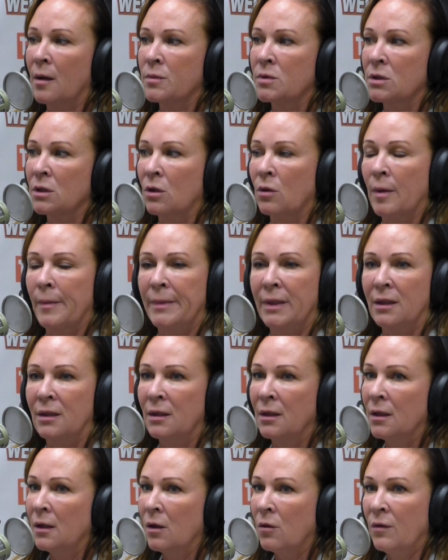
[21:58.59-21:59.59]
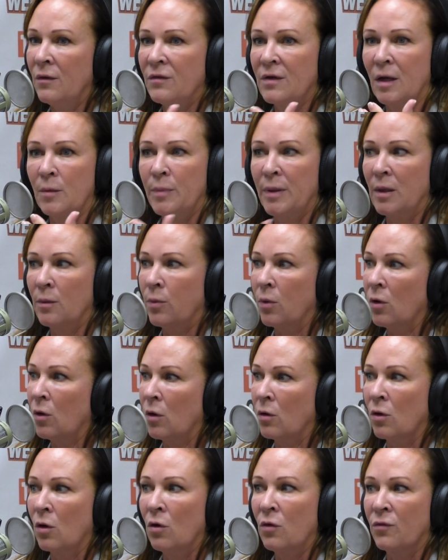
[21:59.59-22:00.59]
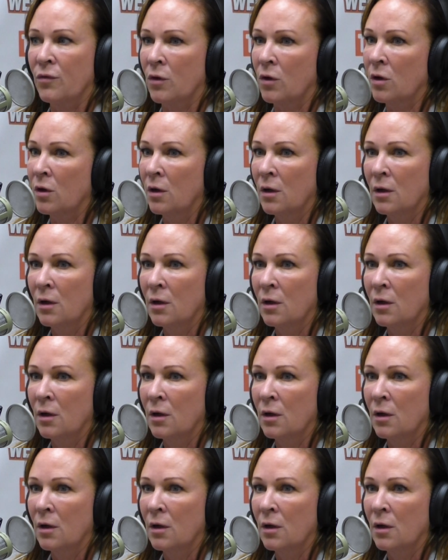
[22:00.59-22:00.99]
So I mean, we've got people all over.